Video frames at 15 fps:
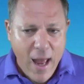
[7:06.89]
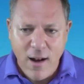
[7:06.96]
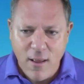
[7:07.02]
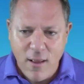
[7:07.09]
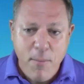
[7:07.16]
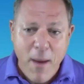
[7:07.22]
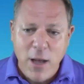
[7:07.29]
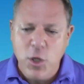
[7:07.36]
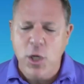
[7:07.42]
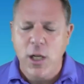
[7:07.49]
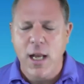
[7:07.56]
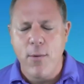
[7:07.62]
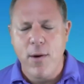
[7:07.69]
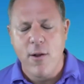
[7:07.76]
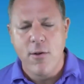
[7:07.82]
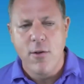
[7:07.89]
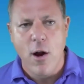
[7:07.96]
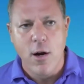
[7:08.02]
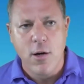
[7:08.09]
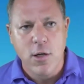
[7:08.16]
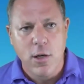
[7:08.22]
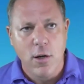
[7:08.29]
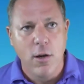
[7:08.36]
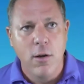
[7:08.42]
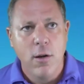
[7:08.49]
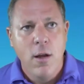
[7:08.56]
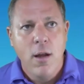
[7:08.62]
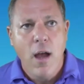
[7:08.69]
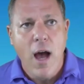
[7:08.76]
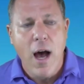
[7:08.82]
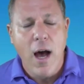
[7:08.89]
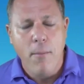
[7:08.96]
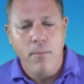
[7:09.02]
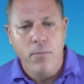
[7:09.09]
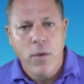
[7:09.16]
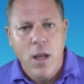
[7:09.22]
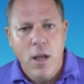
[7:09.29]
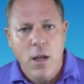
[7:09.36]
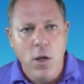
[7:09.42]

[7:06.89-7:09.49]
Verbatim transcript: and especially when you start to um,